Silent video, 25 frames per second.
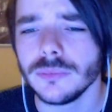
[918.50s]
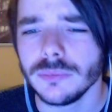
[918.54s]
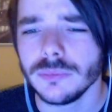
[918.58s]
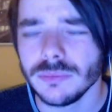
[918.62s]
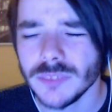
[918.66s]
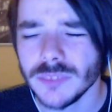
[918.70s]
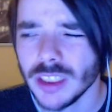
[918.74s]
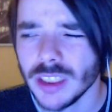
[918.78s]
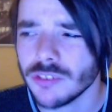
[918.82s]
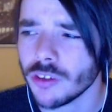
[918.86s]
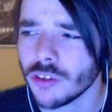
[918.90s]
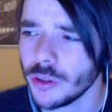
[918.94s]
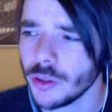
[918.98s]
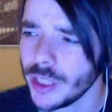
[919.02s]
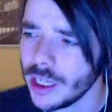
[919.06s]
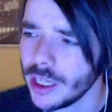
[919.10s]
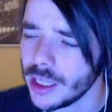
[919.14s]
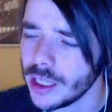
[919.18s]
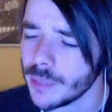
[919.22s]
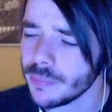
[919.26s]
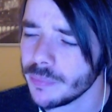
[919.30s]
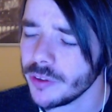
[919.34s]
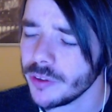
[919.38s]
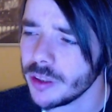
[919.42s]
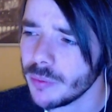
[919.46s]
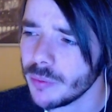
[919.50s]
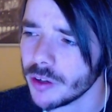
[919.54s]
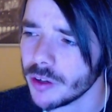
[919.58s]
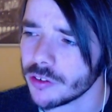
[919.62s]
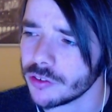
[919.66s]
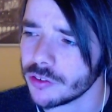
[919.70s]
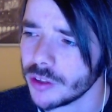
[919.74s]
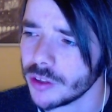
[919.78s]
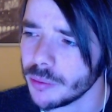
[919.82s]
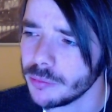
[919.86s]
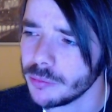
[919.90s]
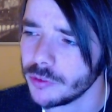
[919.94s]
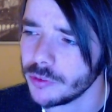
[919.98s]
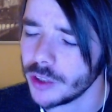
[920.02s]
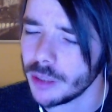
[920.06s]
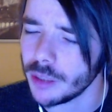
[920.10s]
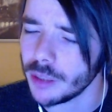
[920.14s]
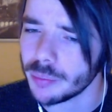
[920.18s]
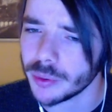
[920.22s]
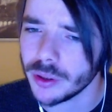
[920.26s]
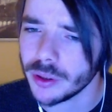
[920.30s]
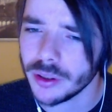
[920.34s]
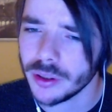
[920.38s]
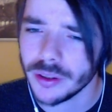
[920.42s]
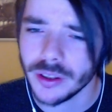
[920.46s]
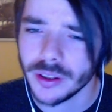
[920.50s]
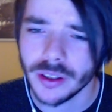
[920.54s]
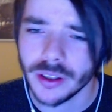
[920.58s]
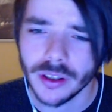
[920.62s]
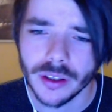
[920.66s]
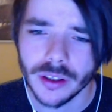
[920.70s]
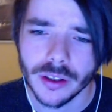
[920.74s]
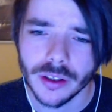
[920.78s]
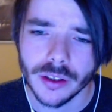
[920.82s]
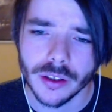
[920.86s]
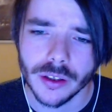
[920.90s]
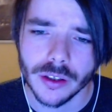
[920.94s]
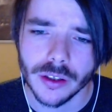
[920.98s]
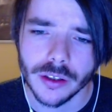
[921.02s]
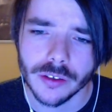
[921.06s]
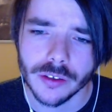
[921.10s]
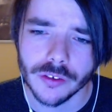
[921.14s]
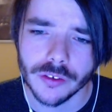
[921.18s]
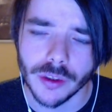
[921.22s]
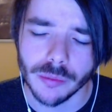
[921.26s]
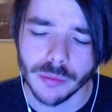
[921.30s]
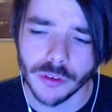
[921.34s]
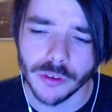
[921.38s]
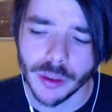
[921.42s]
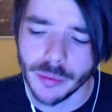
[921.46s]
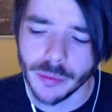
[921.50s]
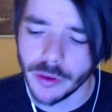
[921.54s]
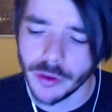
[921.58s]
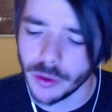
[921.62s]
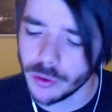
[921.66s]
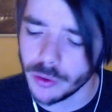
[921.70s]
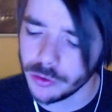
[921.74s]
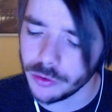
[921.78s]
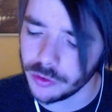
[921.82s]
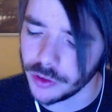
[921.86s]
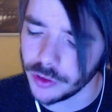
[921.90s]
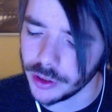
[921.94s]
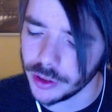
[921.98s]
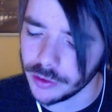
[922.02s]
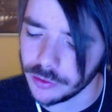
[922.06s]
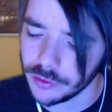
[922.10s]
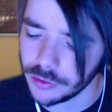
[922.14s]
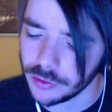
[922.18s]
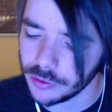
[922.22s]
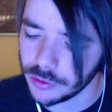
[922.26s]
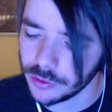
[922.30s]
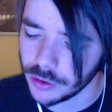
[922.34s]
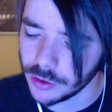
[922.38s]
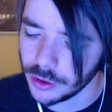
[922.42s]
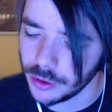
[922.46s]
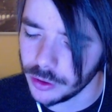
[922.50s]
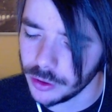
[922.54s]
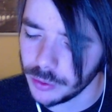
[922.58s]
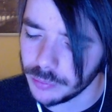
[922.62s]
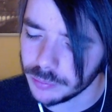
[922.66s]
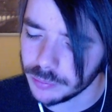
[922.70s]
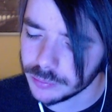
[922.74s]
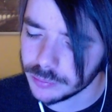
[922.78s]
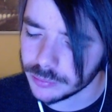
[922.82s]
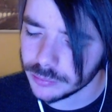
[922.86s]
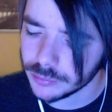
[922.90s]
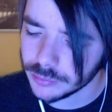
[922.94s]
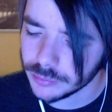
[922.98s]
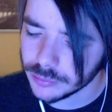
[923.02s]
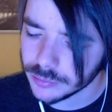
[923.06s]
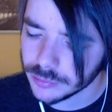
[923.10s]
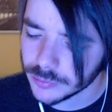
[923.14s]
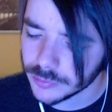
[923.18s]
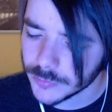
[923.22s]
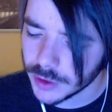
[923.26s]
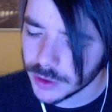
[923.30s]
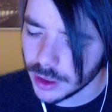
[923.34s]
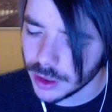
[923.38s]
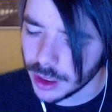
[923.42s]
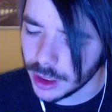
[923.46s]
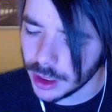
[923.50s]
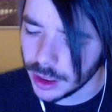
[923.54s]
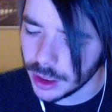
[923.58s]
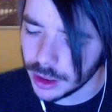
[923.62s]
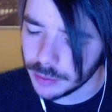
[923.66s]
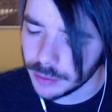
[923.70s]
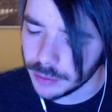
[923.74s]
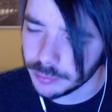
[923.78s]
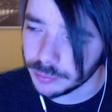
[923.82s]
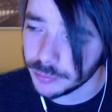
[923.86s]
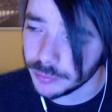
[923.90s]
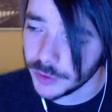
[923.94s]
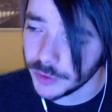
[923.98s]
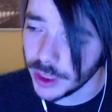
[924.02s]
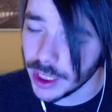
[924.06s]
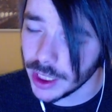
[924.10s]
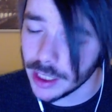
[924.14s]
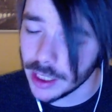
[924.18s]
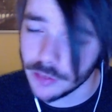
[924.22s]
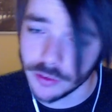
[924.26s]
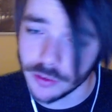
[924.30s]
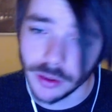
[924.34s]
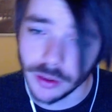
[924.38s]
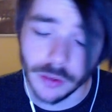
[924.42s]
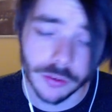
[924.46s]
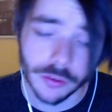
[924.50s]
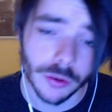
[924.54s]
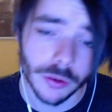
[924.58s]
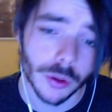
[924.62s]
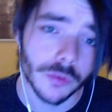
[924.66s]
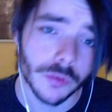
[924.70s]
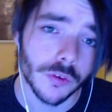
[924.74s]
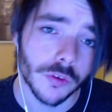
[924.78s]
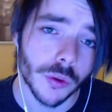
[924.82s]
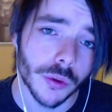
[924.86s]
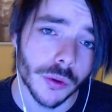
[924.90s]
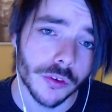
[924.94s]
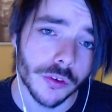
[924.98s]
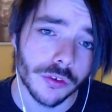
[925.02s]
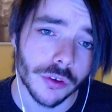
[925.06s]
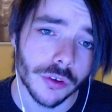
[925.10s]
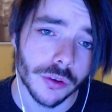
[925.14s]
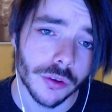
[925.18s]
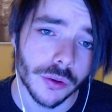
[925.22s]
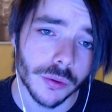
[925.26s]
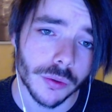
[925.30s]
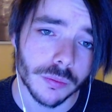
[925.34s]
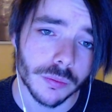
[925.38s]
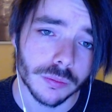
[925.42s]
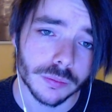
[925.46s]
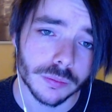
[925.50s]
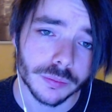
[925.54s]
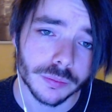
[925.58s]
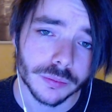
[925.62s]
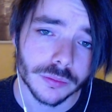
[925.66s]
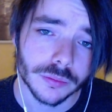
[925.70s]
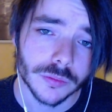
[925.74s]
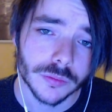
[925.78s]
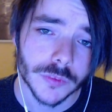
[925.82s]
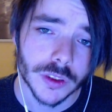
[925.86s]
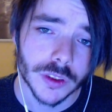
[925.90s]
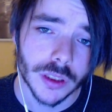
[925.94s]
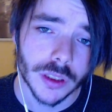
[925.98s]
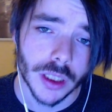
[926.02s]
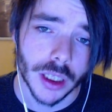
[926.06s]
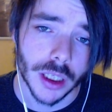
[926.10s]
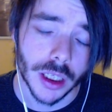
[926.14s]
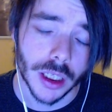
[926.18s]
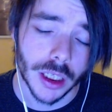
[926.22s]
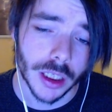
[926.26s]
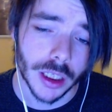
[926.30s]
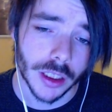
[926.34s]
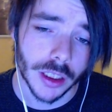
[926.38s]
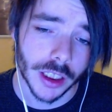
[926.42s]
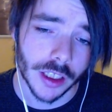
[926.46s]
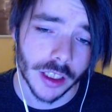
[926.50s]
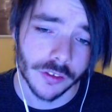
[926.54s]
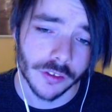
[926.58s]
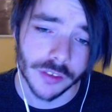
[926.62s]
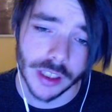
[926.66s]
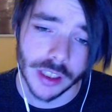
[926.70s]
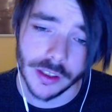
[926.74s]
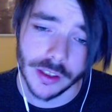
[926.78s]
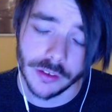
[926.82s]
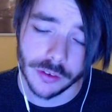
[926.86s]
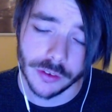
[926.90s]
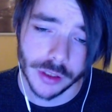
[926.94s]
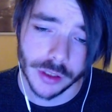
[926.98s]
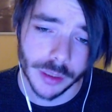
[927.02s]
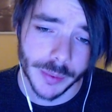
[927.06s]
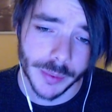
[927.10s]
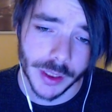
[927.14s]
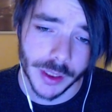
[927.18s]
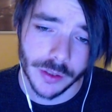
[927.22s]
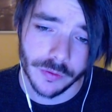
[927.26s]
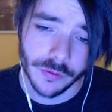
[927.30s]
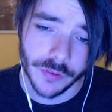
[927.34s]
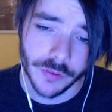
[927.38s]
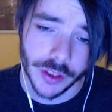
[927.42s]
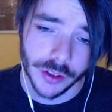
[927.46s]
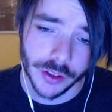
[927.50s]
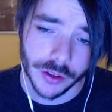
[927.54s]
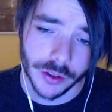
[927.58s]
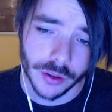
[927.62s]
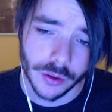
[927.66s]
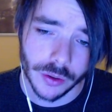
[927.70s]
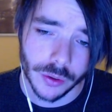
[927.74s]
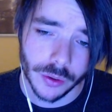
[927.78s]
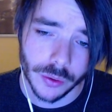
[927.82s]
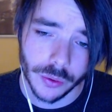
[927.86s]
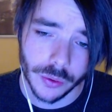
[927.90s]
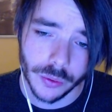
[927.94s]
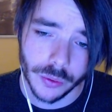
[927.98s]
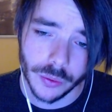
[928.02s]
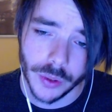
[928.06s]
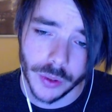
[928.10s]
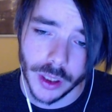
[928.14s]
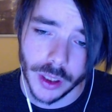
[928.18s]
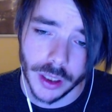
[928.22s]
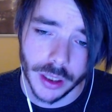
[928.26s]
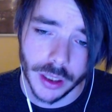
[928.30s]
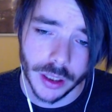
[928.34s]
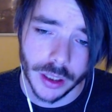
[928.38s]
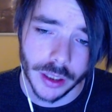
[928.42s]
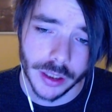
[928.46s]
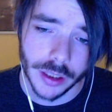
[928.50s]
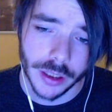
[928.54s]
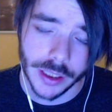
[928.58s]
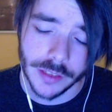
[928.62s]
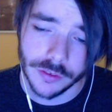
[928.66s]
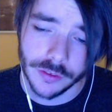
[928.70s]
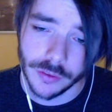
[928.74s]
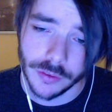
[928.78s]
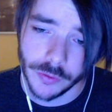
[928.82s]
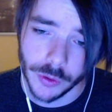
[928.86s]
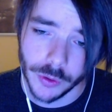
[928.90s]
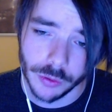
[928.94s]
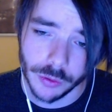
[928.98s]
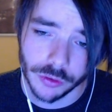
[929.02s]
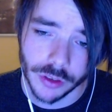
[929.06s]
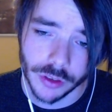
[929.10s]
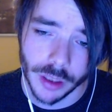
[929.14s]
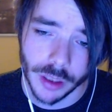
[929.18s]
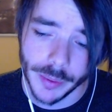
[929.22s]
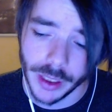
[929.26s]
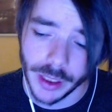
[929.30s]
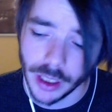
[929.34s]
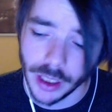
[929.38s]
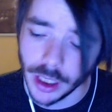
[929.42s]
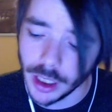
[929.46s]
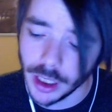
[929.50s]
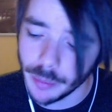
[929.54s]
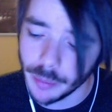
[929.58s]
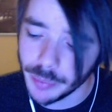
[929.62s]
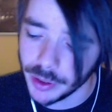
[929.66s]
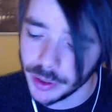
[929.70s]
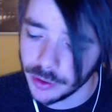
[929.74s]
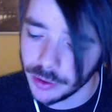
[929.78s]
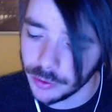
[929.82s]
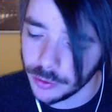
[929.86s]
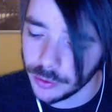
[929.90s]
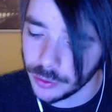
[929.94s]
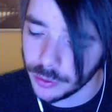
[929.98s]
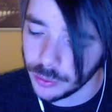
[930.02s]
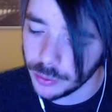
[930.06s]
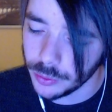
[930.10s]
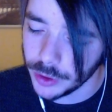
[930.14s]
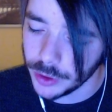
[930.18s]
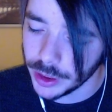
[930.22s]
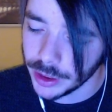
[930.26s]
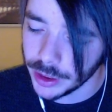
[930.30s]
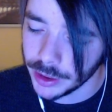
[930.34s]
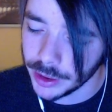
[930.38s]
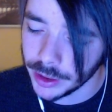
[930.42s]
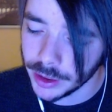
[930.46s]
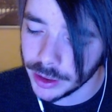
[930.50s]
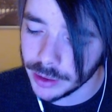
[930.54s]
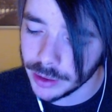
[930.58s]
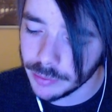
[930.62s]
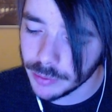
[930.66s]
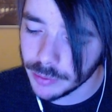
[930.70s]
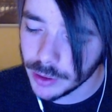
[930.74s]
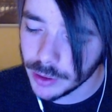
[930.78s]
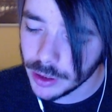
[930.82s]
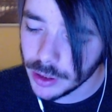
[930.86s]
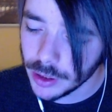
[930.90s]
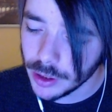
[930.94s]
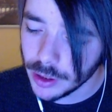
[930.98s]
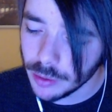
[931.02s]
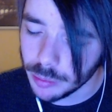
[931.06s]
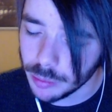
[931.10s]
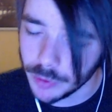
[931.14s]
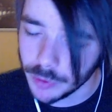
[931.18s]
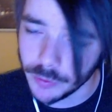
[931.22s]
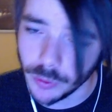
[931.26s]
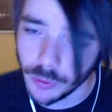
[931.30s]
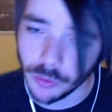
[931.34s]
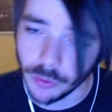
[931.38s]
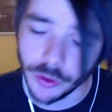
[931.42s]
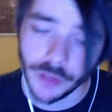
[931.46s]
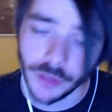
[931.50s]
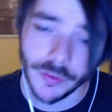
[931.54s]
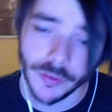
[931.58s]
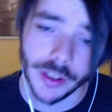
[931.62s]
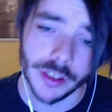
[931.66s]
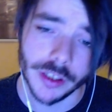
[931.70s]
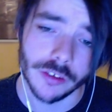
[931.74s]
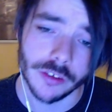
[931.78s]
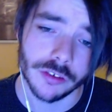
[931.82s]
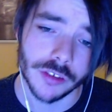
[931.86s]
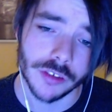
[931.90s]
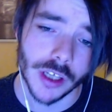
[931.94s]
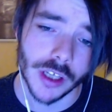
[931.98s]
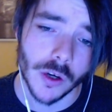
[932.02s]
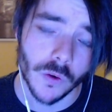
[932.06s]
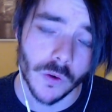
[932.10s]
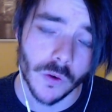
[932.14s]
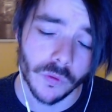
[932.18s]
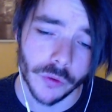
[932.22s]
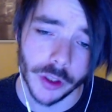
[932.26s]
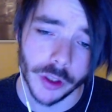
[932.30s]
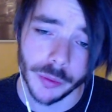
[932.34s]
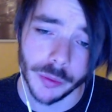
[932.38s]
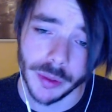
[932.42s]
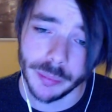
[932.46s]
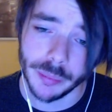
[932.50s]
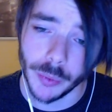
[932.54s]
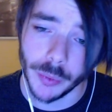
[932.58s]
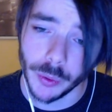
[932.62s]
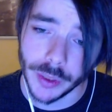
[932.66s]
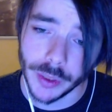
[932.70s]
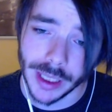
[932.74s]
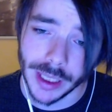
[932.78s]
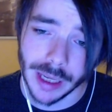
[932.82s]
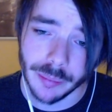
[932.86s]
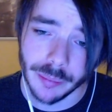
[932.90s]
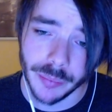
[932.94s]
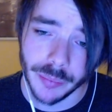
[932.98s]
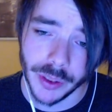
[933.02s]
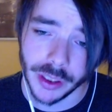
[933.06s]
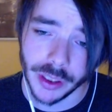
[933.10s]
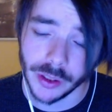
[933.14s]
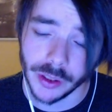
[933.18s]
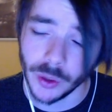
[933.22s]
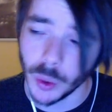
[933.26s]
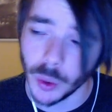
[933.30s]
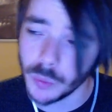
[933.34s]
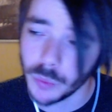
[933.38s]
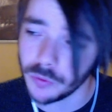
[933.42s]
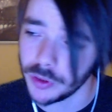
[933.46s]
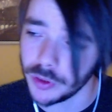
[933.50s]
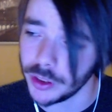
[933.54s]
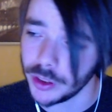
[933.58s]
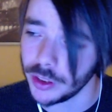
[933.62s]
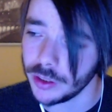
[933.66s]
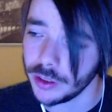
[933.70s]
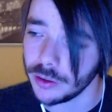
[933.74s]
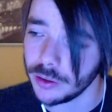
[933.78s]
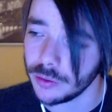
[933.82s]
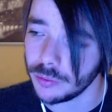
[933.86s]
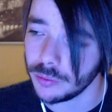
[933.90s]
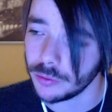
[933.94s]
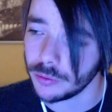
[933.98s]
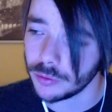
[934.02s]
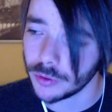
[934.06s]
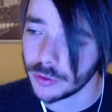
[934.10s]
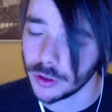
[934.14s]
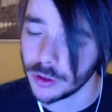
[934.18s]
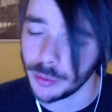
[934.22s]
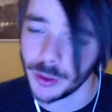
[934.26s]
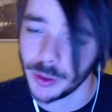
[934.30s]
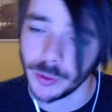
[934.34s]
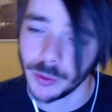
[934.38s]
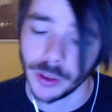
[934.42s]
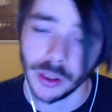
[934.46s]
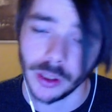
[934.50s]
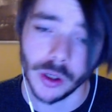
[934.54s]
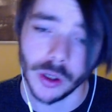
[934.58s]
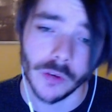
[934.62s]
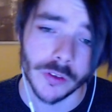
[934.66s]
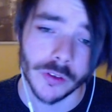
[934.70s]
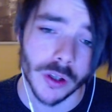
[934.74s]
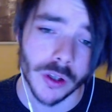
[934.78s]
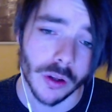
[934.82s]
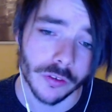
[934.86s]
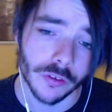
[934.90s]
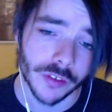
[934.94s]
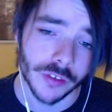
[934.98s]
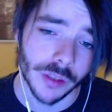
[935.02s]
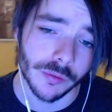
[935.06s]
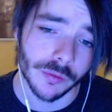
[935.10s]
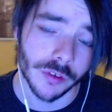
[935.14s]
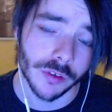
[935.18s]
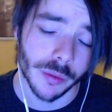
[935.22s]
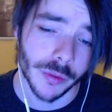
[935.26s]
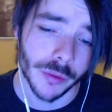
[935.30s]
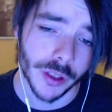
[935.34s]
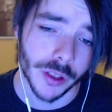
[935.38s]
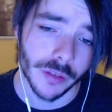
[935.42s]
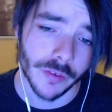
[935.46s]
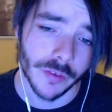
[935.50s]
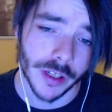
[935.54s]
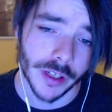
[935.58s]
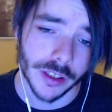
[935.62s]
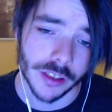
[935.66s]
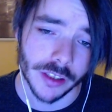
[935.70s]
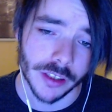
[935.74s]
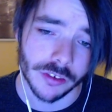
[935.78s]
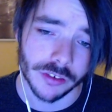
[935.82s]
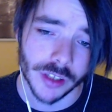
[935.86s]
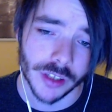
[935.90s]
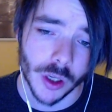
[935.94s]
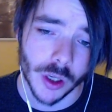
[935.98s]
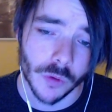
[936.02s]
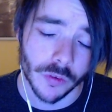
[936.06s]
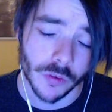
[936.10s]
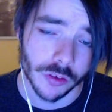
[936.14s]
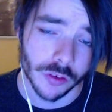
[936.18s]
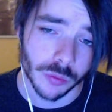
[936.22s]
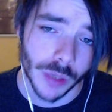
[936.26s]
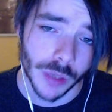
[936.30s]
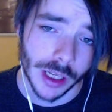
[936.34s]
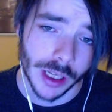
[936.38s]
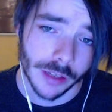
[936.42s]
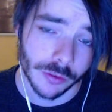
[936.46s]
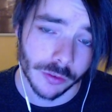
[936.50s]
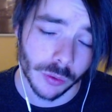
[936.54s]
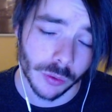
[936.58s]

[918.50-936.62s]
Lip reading: So yeah, that pretty much sums up those things. So yeah, there's a lot to look forward to. Like I said, there's going to be the video interviews coming up in the new year before the event itself. We're going to be boot camping and hopefully going to be doing a lot of content from the event itself, as well as